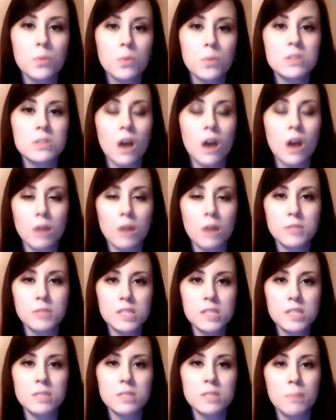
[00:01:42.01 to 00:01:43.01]
was
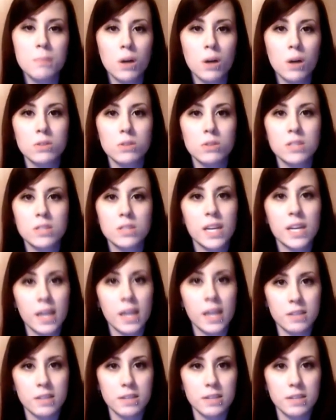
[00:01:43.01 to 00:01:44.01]
objects, models, and
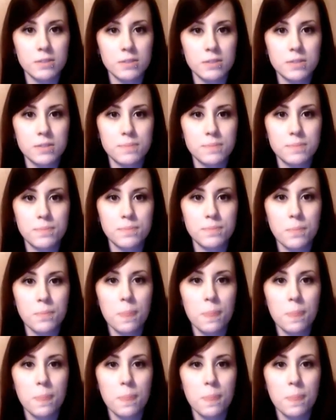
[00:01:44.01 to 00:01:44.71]
handouts.